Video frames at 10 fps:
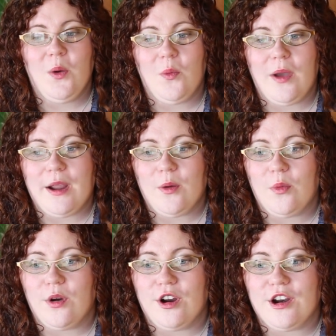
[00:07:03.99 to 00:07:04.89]
Where
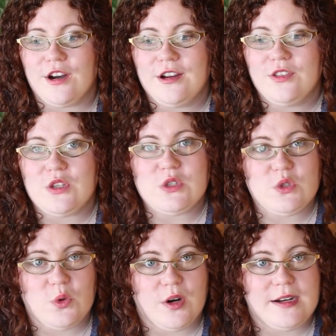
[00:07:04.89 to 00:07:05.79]
were the
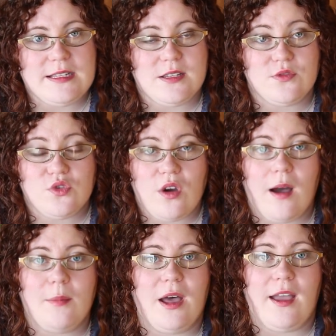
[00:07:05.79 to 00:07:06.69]
stories of
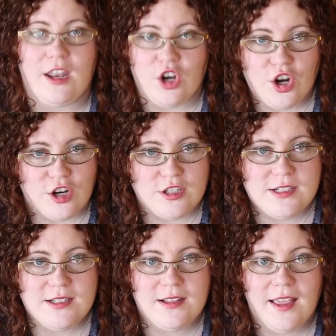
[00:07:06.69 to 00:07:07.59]
trauma and
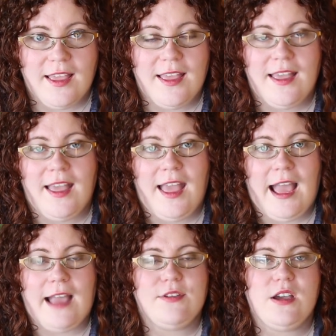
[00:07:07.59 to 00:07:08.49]
hurt?
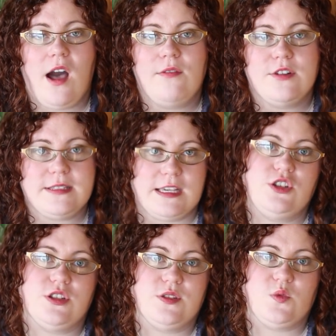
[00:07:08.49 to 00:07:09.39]
Having
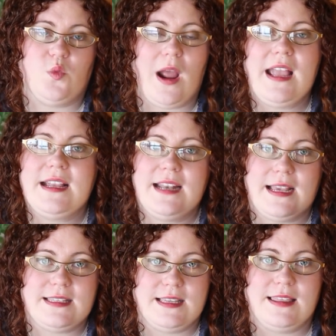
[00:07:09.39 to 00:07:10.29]
conversations,
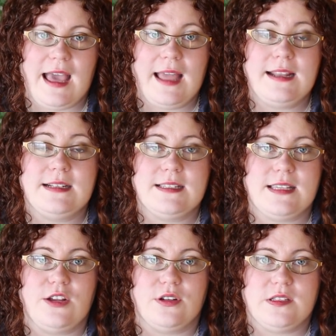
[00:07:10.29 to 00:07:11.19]
recognizing that in a
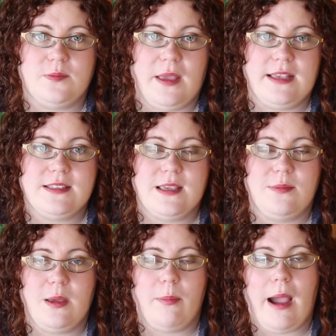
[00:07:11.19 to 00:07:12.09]
sacred space can
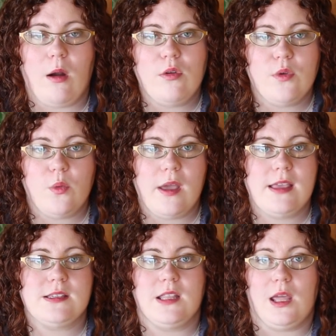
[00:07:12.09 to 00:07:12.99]
be a powerful
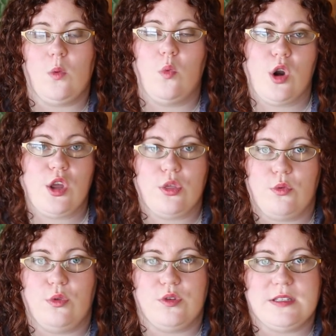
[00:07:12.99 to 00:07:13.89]
way to like work
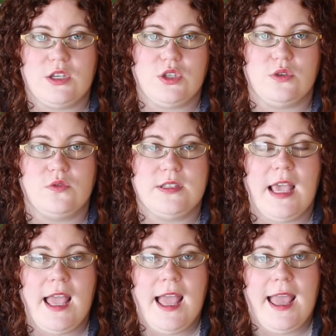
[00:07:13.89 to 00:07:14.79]
through those issues
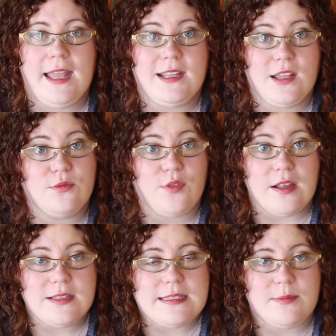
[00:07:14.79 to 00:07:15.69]
and
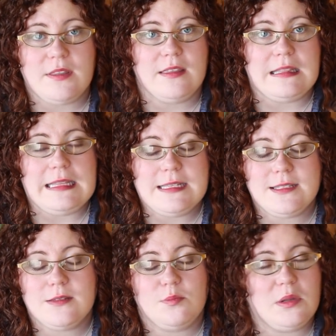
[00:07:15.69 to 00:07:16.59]
confront some of the
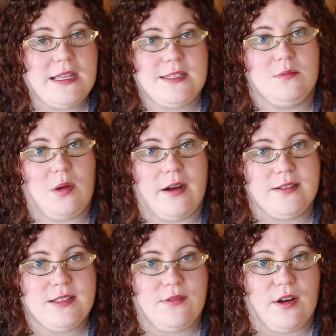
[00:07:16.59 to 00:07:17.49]
least pleasant
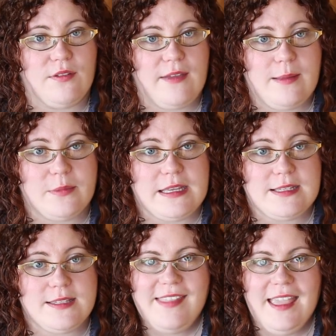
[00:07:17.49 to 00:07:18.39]
parts of our
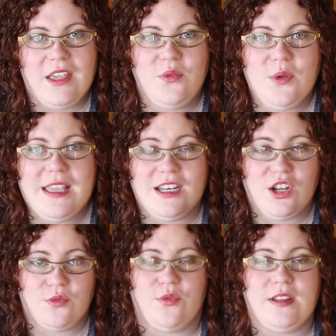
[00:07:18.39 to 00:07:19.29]
families. If we can
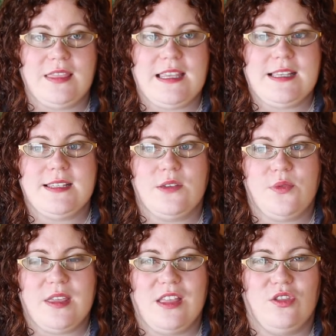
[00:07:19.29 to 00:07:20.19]
confront these,
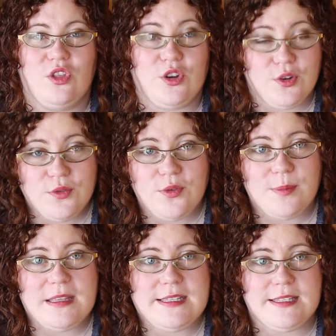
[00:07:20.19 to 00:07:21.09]
if we can learn
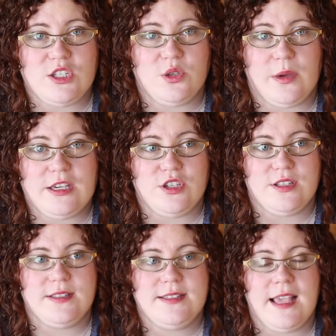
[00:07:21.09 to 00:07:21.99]
from these
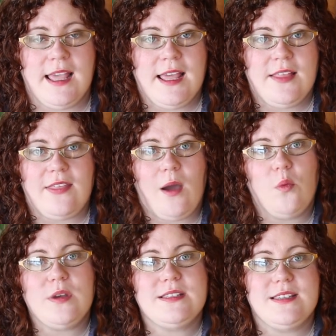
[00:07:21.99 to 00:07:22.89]
situations,
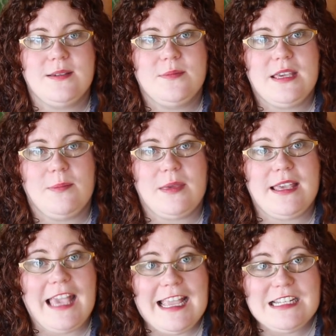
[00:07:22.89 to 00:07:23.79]
that wisdom can be
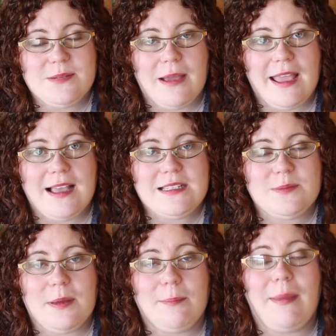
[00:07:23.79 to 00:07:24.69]
gained by us
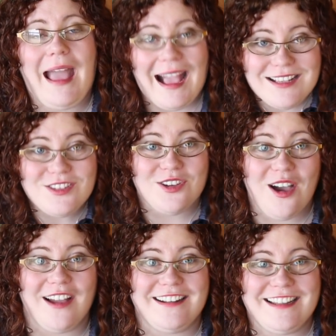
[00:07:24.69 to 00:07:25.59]
but passed
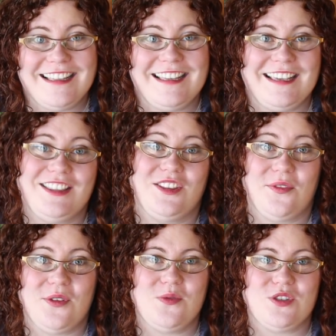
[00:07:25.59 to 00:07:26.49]
on in the
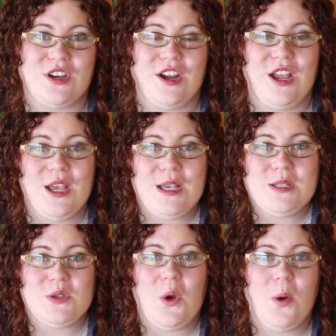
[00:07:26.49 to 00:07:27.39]
future.
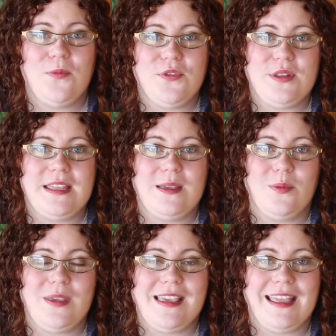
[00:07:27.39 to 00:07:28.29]
So hopefully
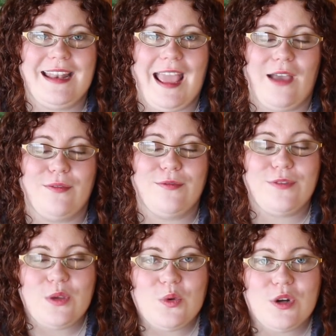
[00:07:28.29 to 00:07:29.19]
we can have
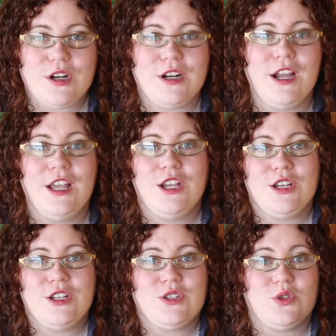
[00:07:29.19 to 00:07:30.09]
fewer
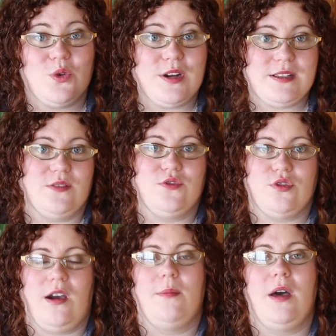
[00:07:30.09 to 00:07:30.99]
stories of
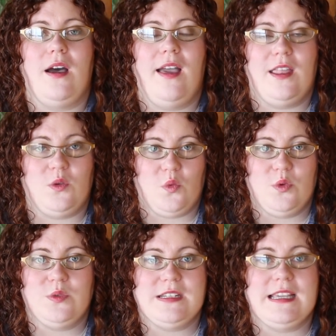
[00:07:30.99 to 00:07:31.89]
trauma and
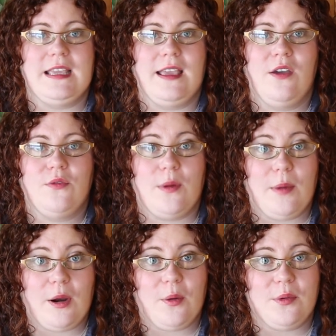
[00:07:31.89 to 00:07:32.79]
wounding from
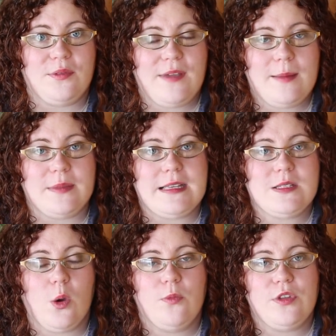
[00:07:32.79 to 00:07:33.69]
our own
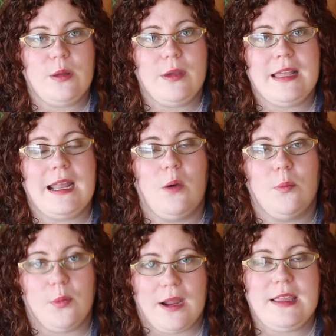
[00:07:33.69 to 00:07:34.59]
families. Hopefully we can
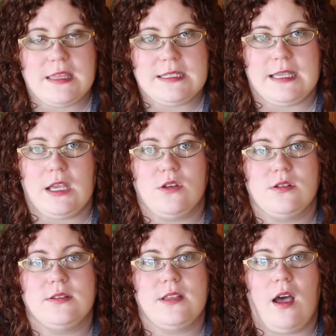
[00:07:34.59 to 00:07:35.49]
help break the
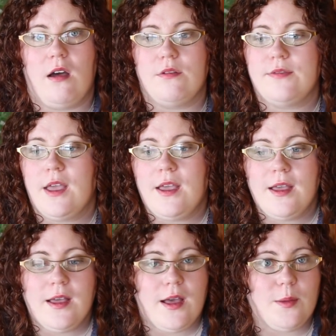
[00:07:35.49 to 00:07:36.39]
cycles of
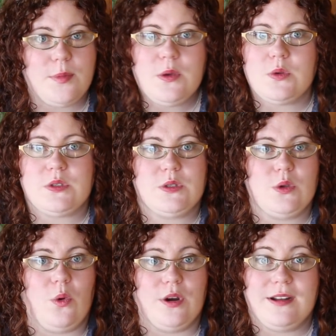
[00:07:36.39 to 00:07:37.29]
abuse
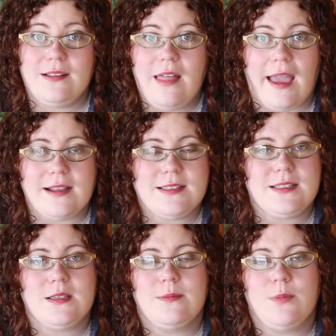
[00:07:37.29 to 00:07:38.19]
or
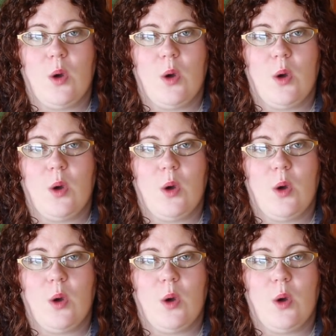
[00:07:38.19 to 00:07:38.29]
neglect.